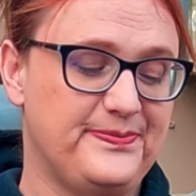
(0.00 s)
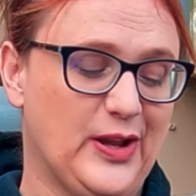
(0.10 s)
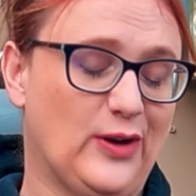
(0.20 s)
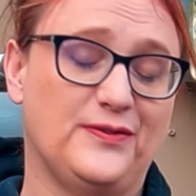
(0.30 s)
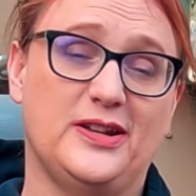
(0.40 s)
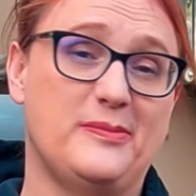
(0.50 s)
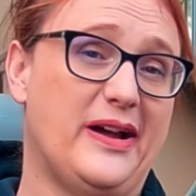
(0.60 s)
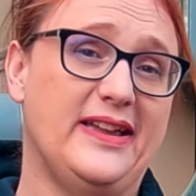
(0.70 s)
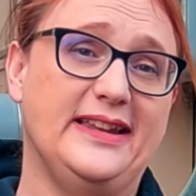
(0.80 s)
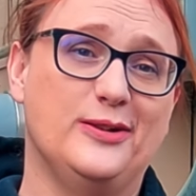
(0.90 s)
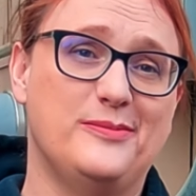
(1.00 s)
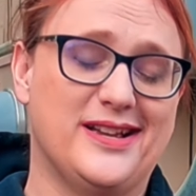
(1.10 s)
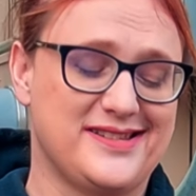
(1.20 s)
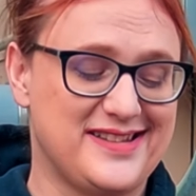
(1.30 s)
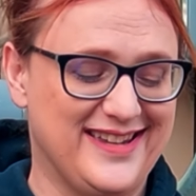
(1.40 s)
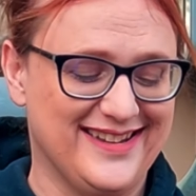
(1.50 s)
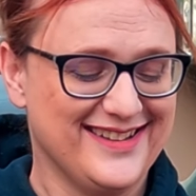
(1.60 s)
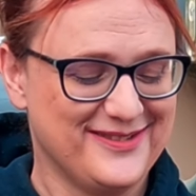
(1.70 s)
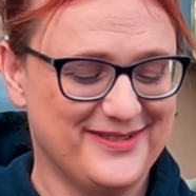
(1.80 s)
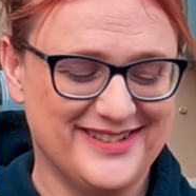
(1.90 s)
often about Elon Musk,
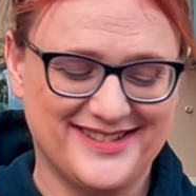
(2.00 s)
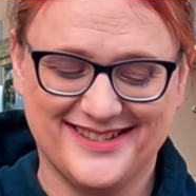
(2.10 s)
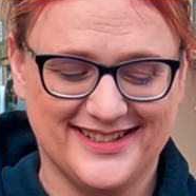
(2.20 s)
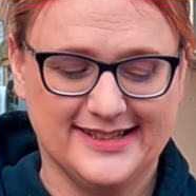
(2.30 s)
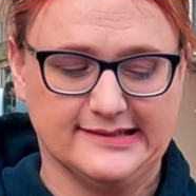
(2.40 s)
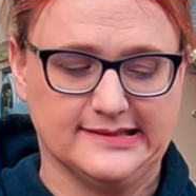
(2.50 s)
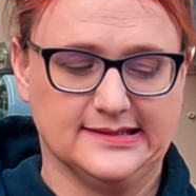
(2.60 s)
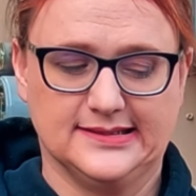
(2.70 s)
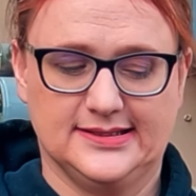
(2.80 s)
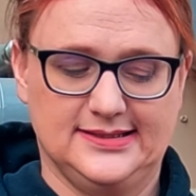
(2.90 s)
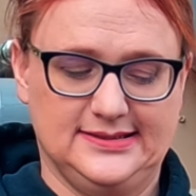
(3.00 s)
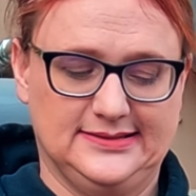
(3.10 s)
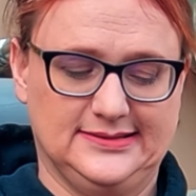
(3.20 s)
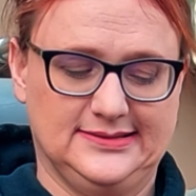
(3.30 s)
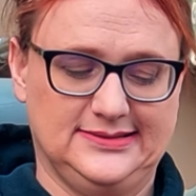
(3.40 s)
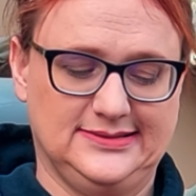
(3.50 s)
which I